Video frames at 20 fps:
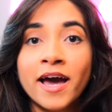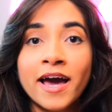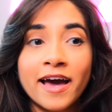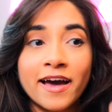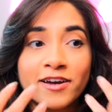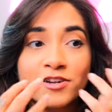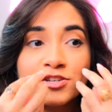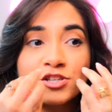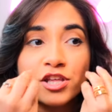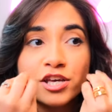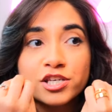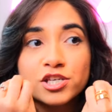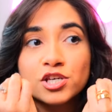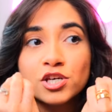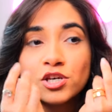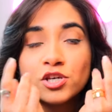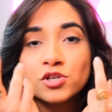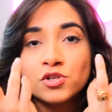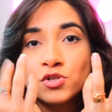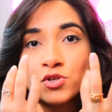and
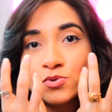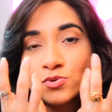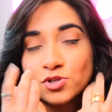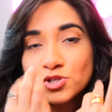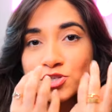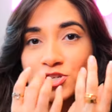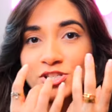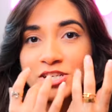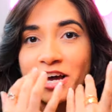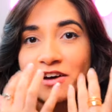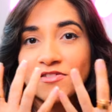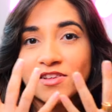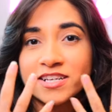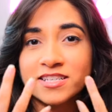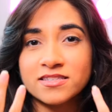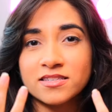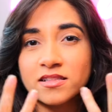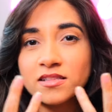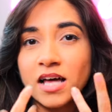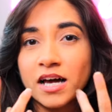like you start to have like
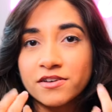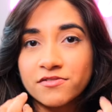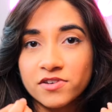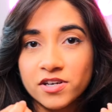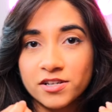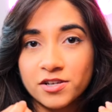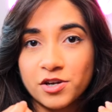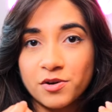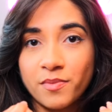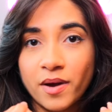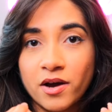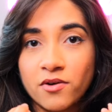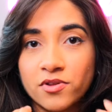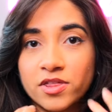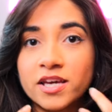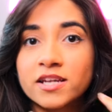saliva in your mouth.